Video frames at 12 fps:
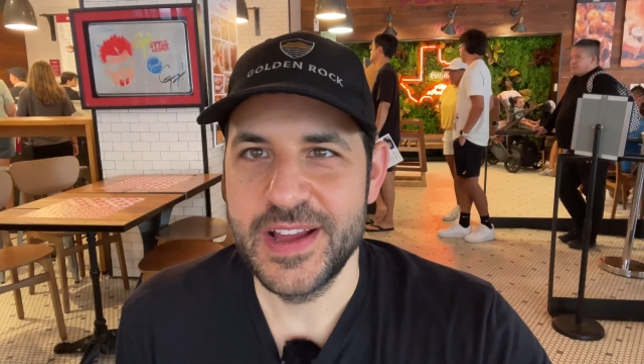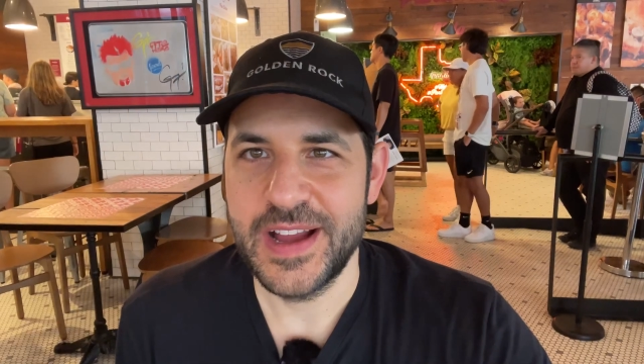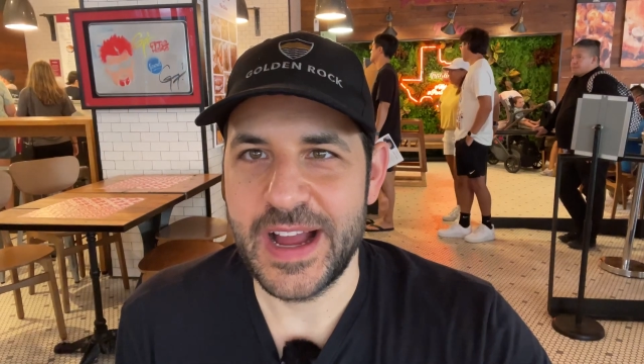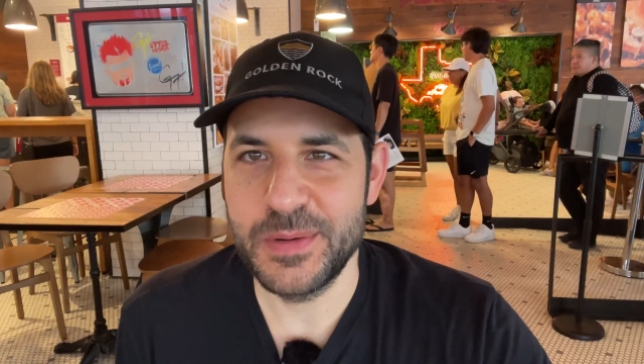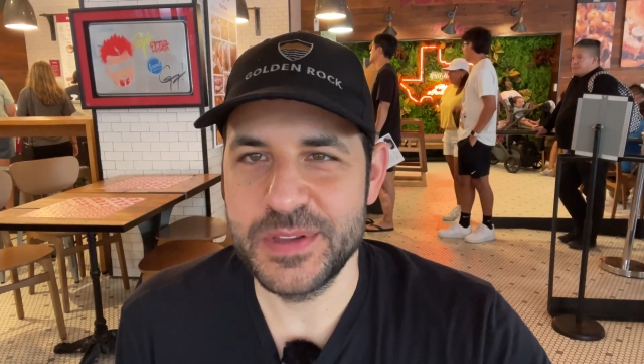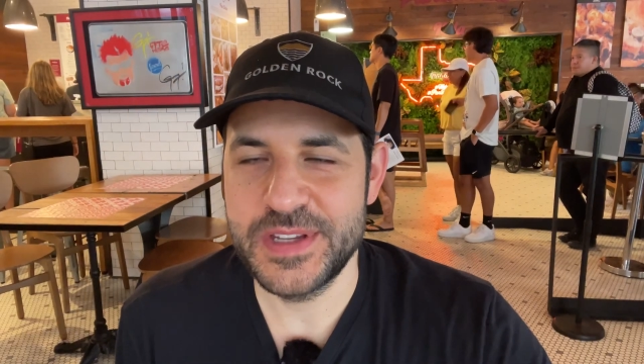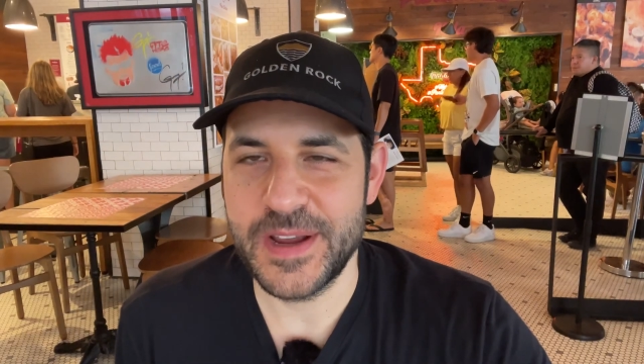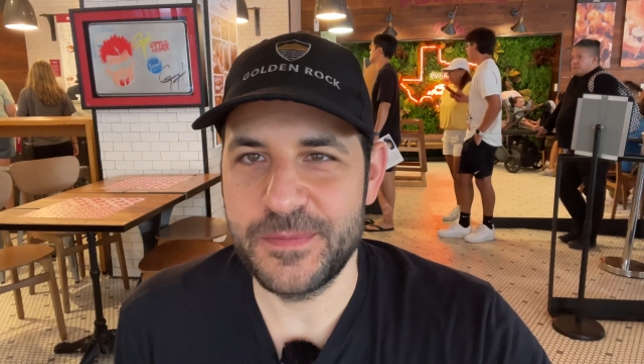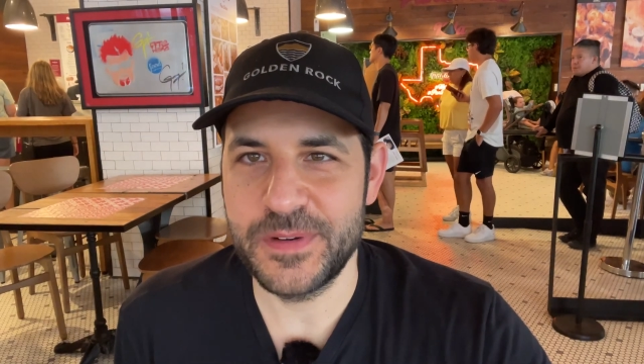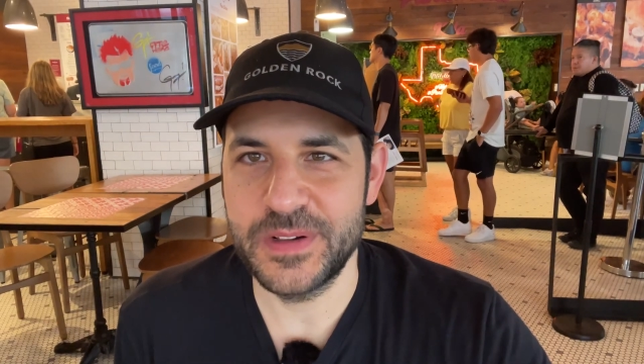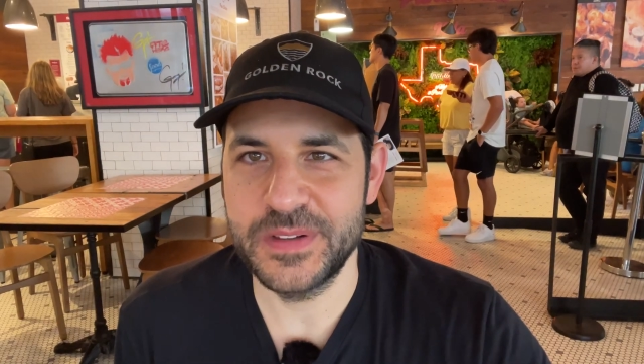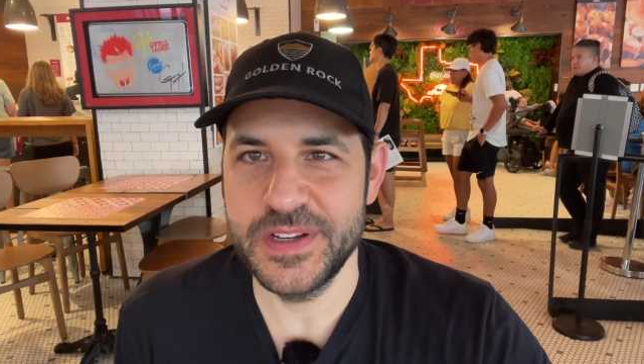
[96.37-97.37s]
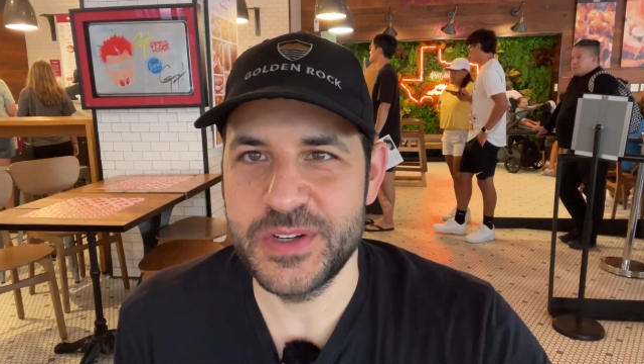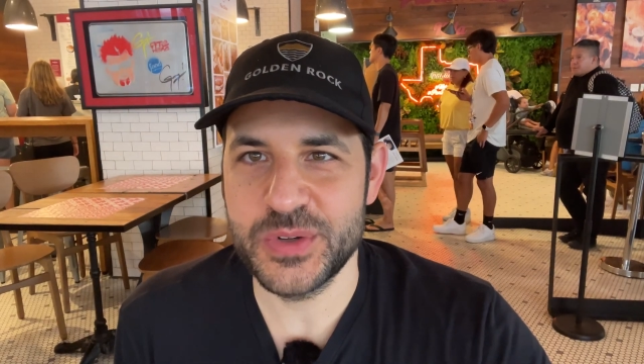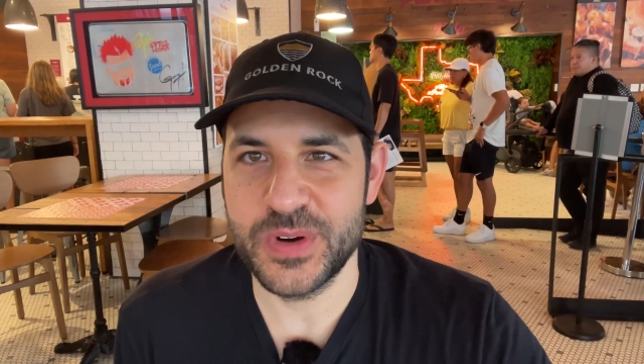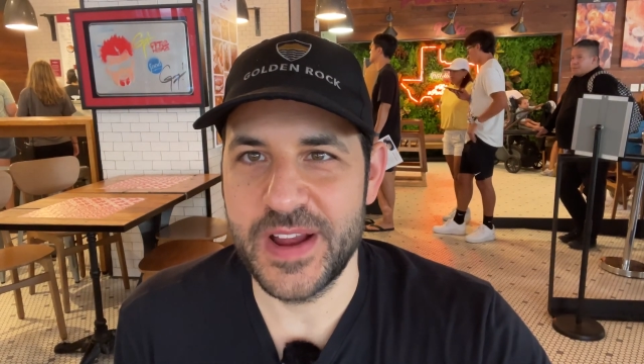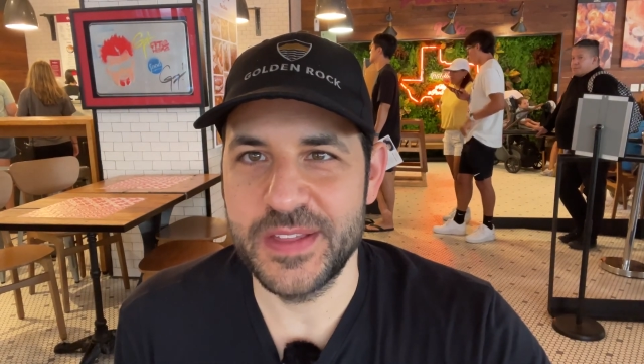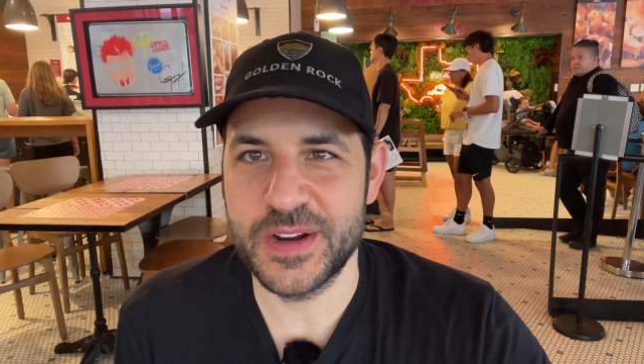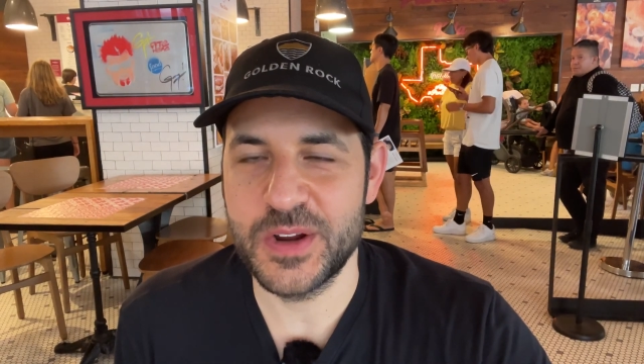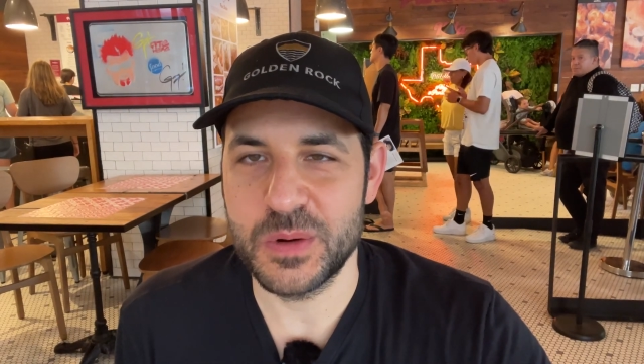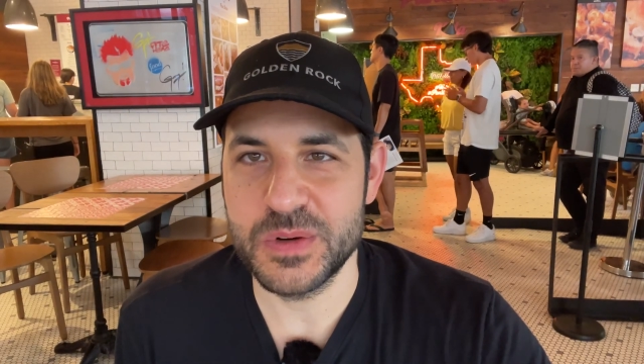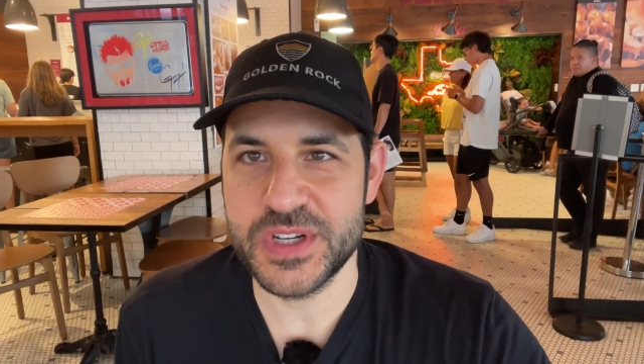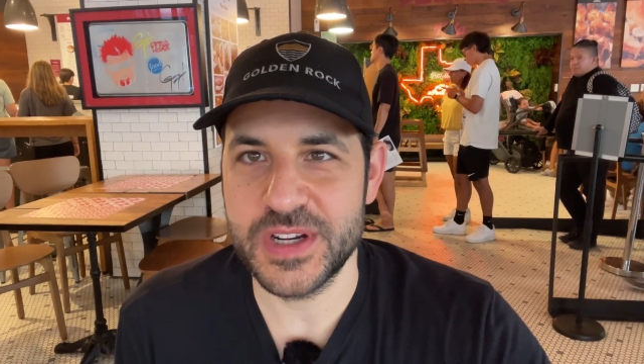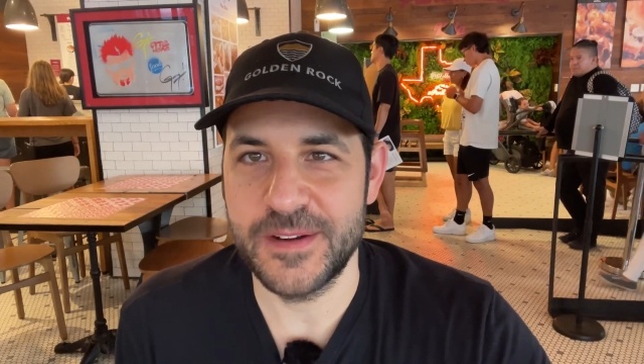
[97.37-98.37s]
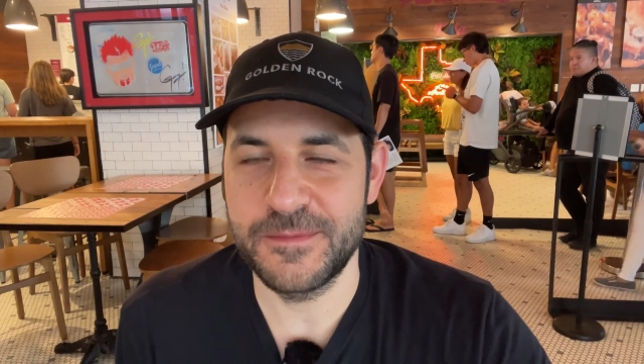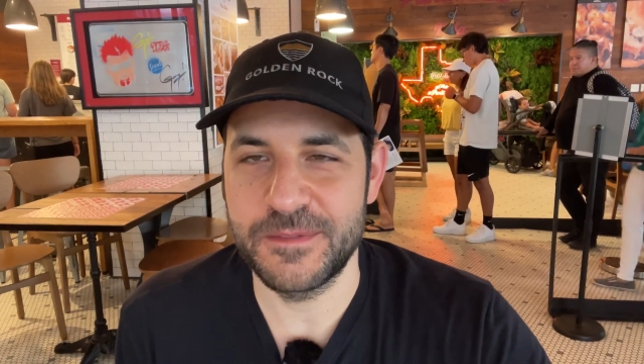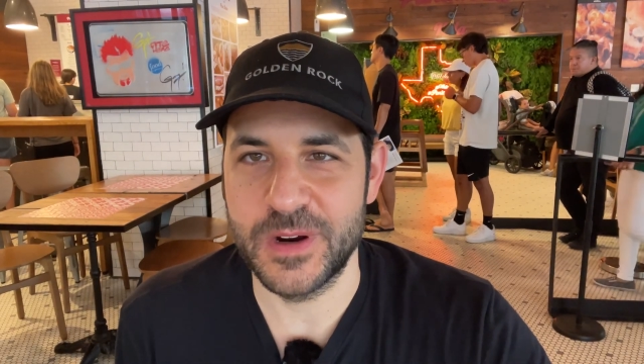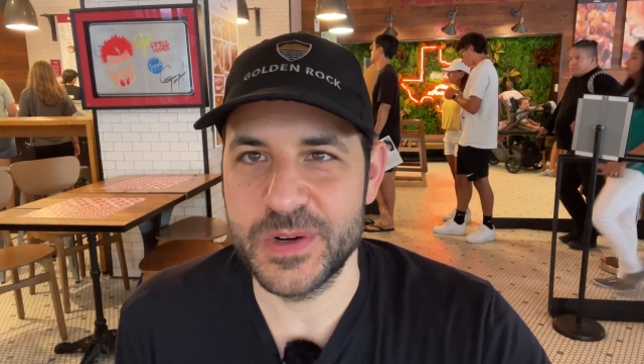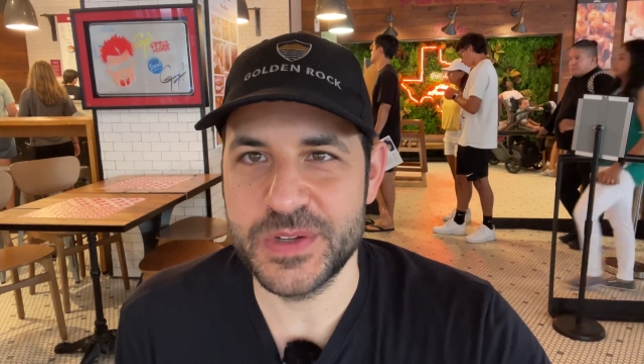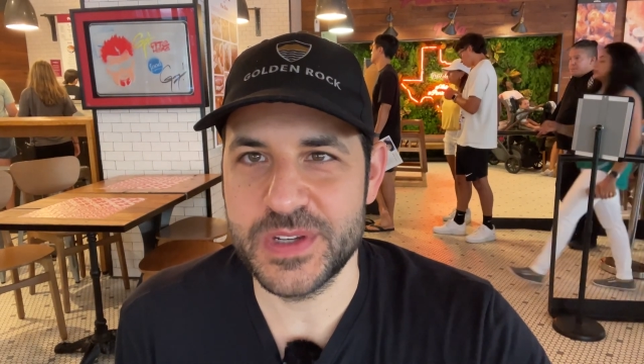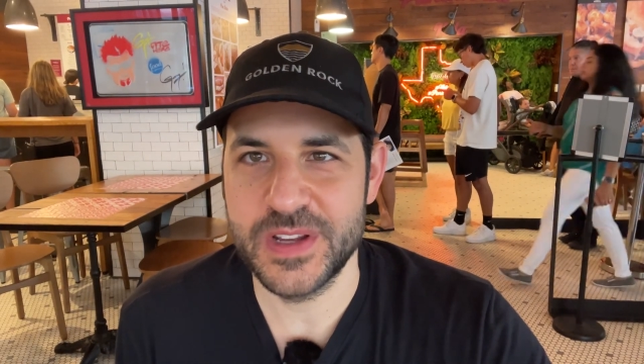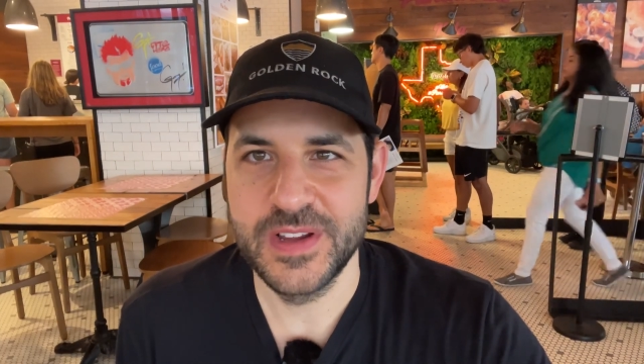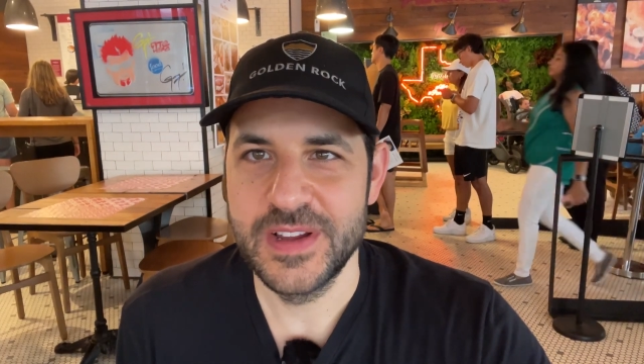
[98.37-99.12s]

I would definitely try the Concha first.